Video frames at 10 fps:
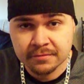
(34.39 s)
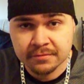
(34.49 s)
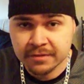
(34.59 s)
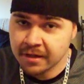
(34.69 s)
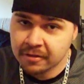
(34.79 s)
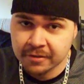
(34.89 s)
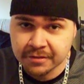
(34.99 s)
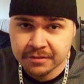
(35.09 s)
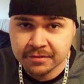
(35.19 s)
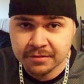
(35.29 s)

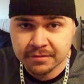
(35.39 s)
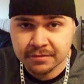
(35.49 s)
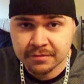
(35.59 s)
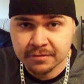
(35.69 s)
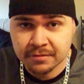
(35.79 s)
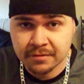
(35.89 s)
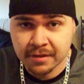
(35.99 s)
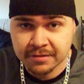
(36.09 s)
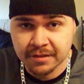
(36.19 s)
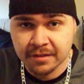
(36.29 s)
terrorists,
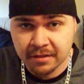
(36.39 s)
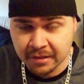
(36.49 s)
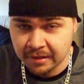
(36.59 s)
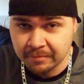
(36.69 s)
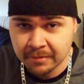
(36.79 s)
as they claim,